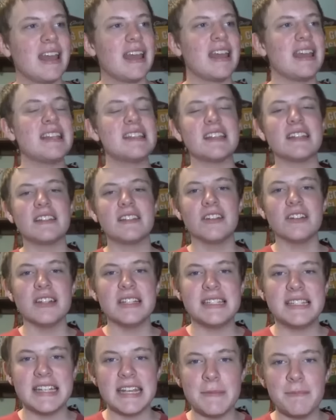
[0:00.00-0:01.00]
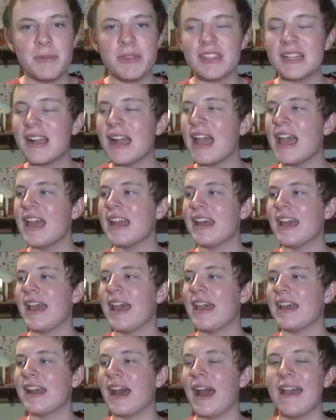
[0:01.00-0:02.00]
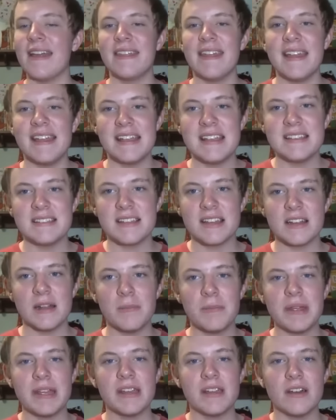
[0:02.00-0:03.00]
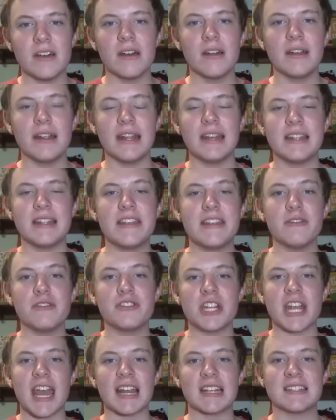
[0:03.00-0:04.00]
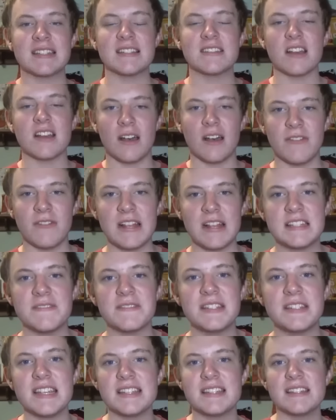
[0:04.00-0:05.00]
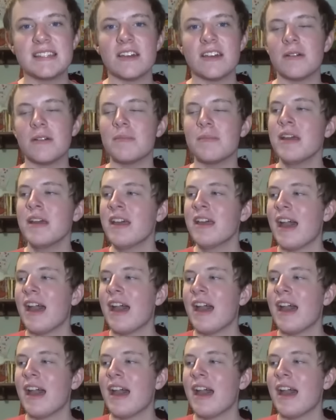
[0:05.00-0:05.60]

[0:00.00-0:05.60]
He's a good deep threat, and I think he's gonna be good in Hugh Jackson's offensive system.